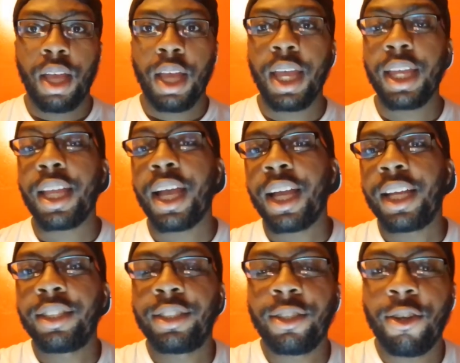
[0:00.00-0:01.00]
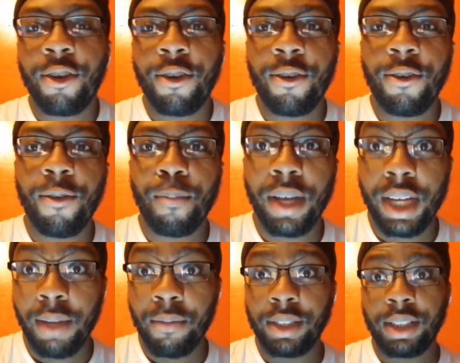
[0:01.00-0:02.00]
Hey guys, so my
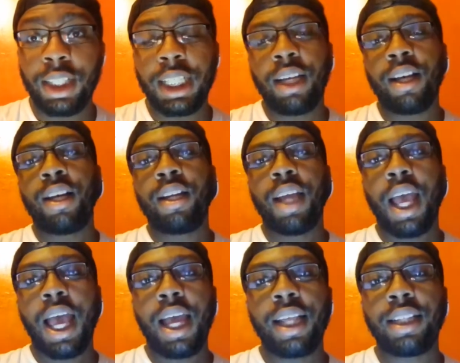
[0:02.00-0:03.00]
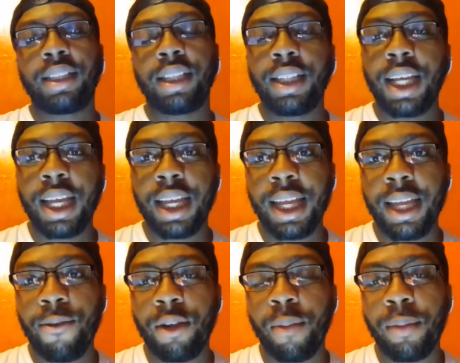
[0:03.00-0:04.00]
name is Leon, and
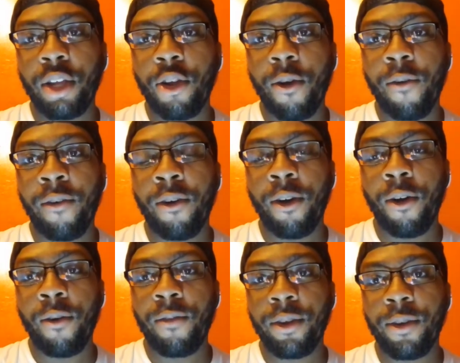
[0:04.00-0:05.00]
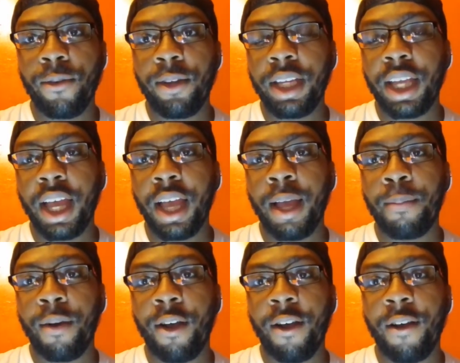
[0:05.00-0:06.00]
today we're gonna be going over the recap
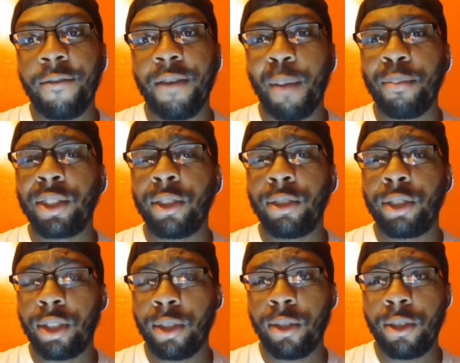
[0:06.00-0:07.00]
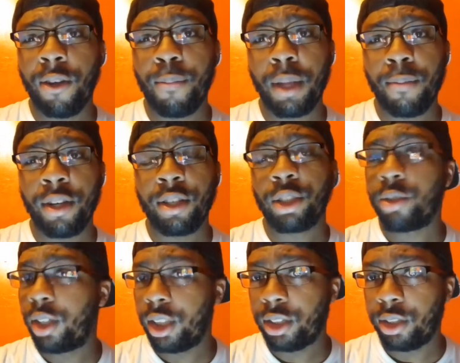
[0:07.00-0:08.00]
of episode 2 of Big Brother
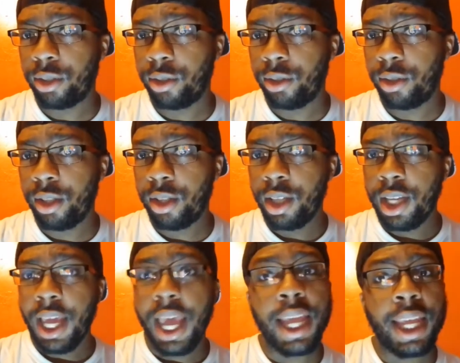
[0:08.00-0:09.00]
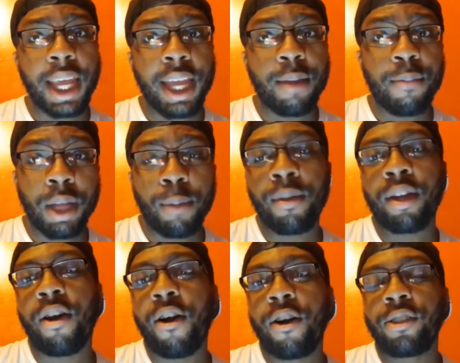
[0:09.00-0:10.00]
22, aka Big
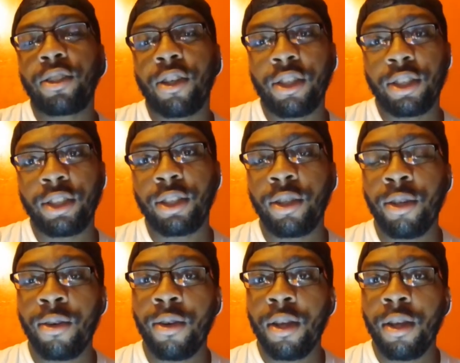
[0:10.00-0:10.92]
Brother All Stars 2.